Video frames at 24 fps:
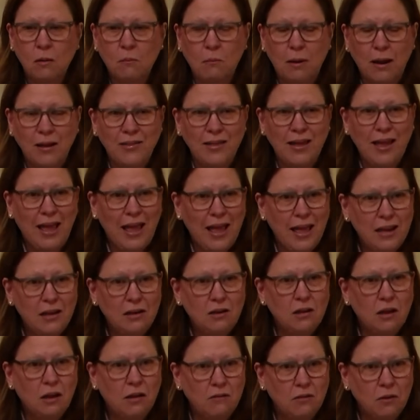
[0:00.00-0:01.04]
by the
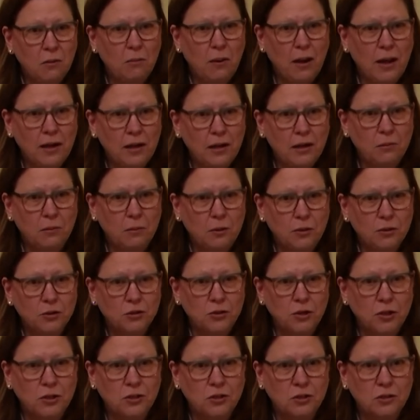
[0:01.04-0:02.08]
end of the Biden
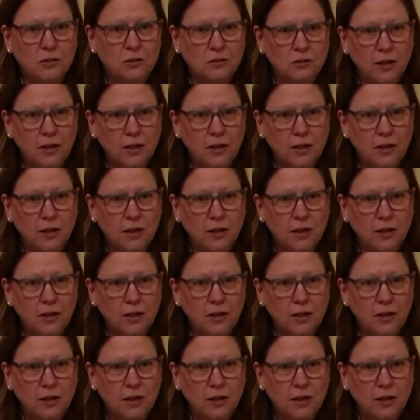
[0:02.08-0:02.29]
administration.